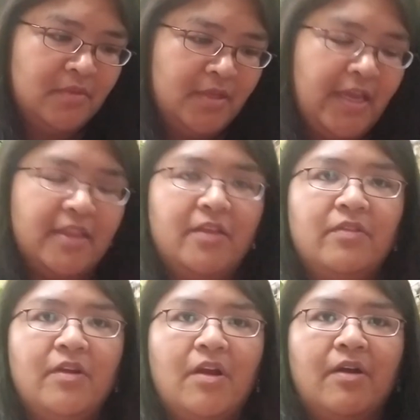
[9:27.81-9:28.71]
Yeah, these
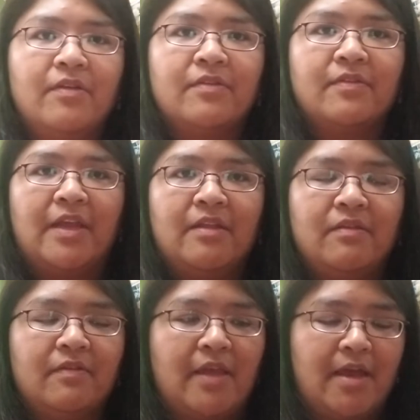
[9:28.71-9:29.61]
are all
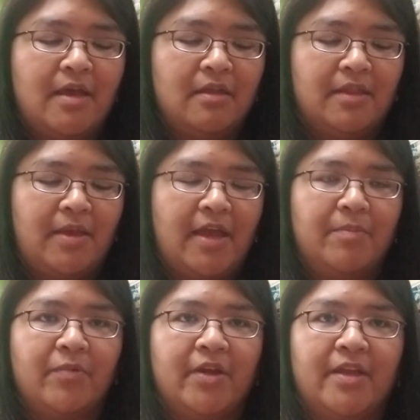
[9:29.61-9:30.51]
scents that they
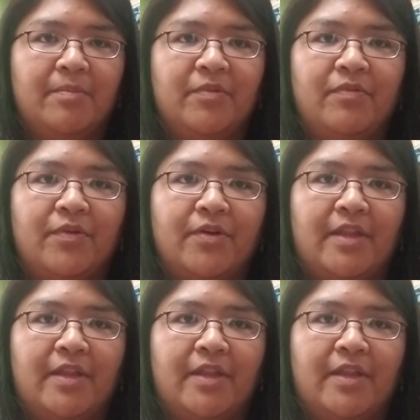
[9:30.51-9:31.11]
had brought out before.